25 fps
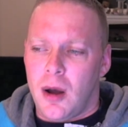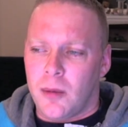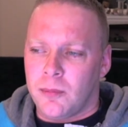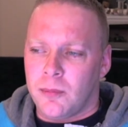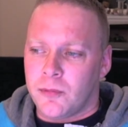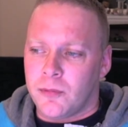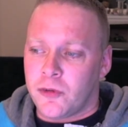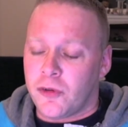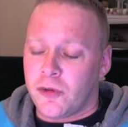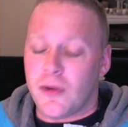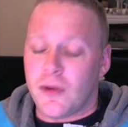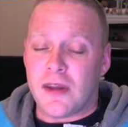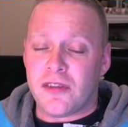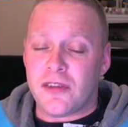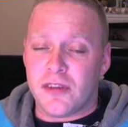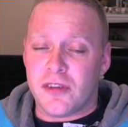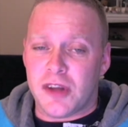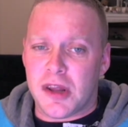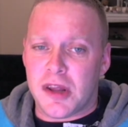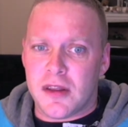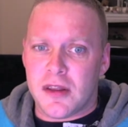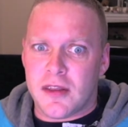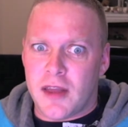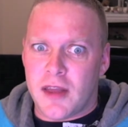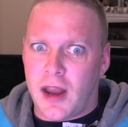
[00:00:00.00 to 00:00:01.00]
So that's
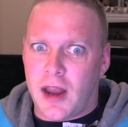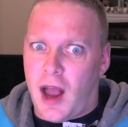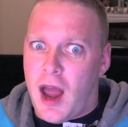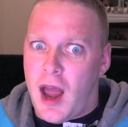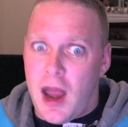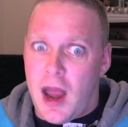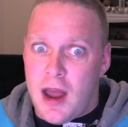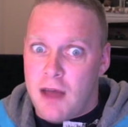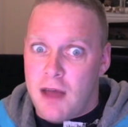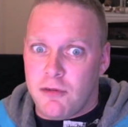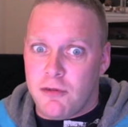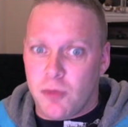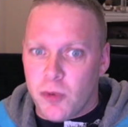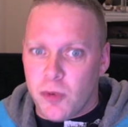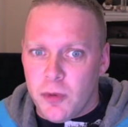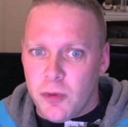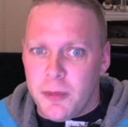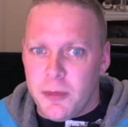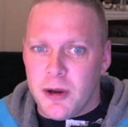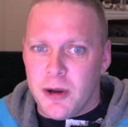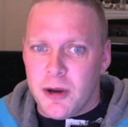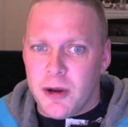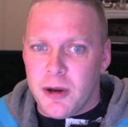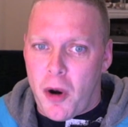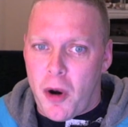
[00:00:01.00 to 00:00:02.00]
another thing I have a real
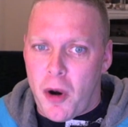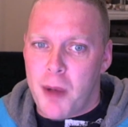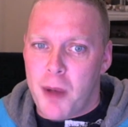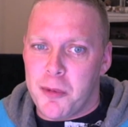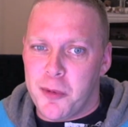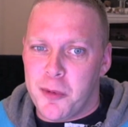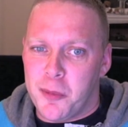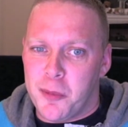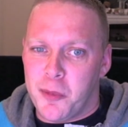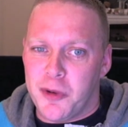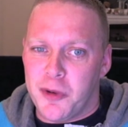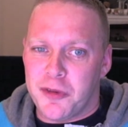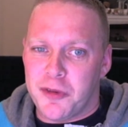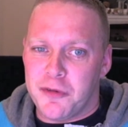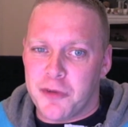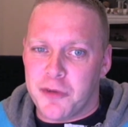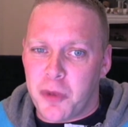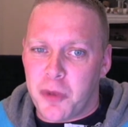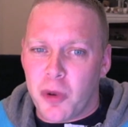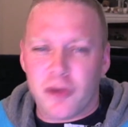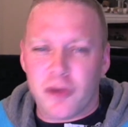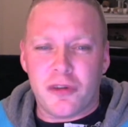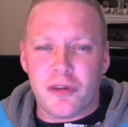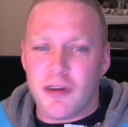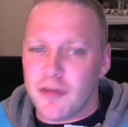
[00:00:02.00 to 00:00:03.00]
big problem with. Of
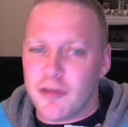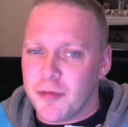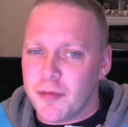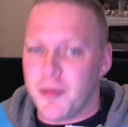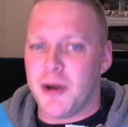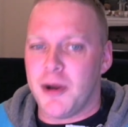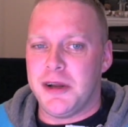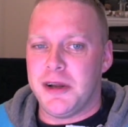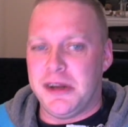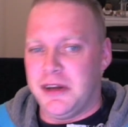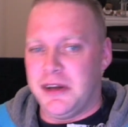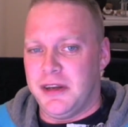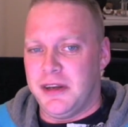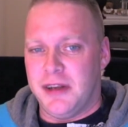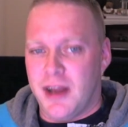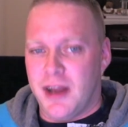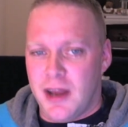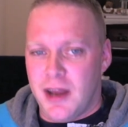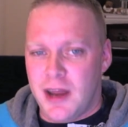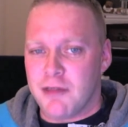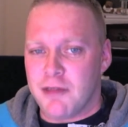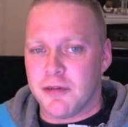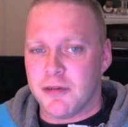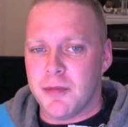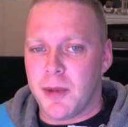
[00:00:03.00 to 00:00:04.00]
course, everybody
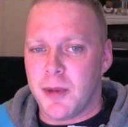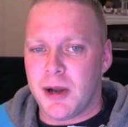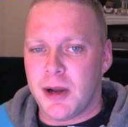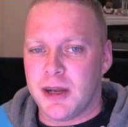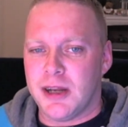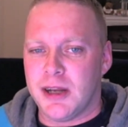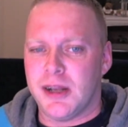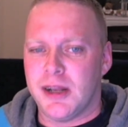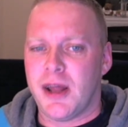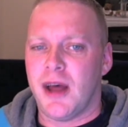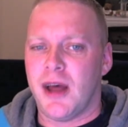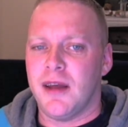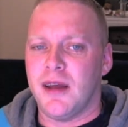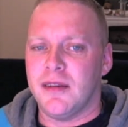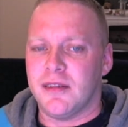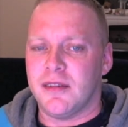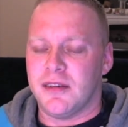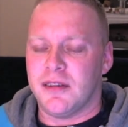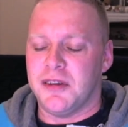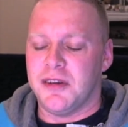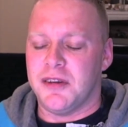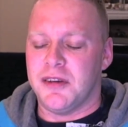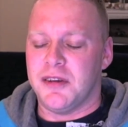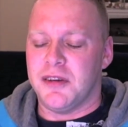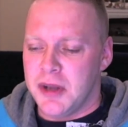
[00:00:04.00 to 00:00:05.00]
does.
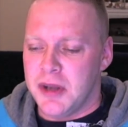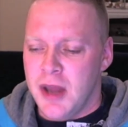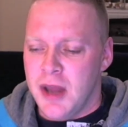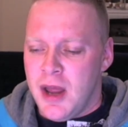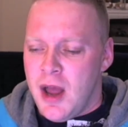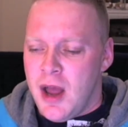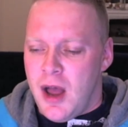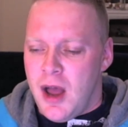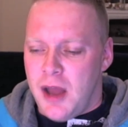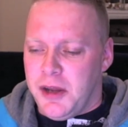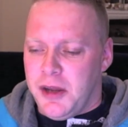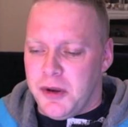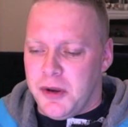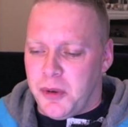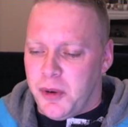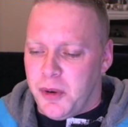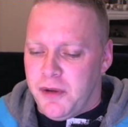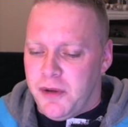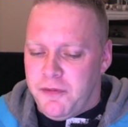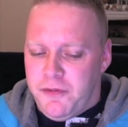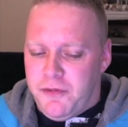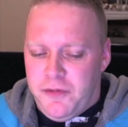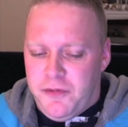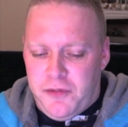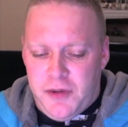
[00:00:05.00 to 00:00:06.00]

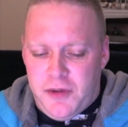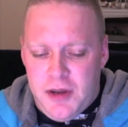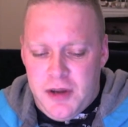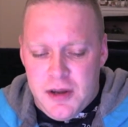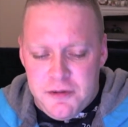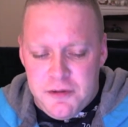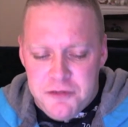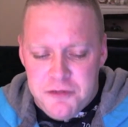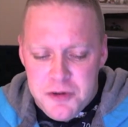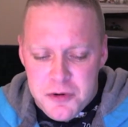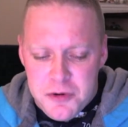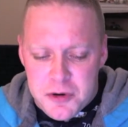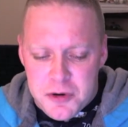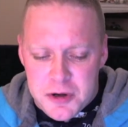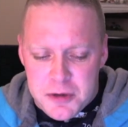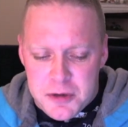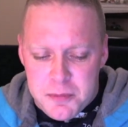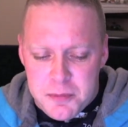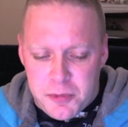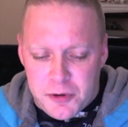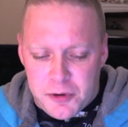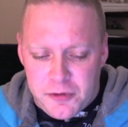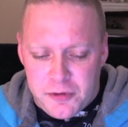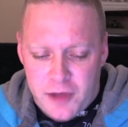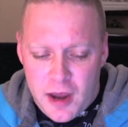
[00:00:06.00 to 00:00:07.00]
If you could
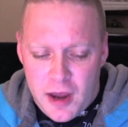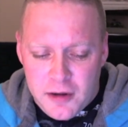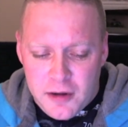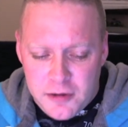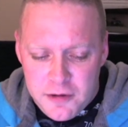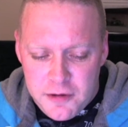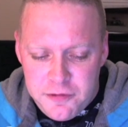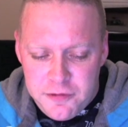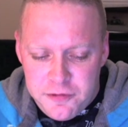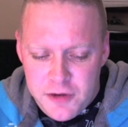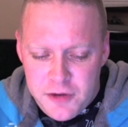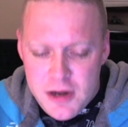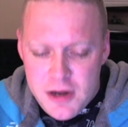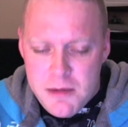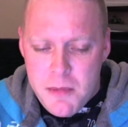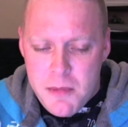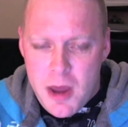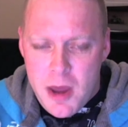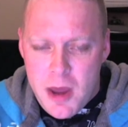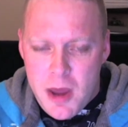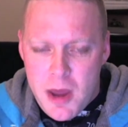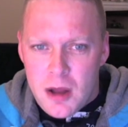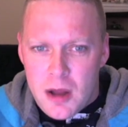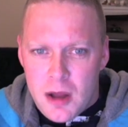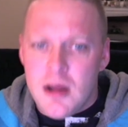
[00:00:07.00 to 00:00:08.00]
protect a
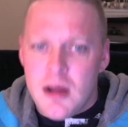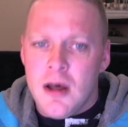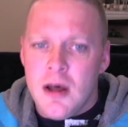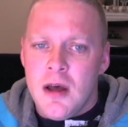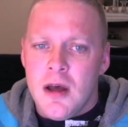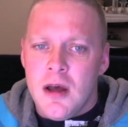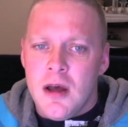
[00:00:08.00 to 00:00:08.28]
female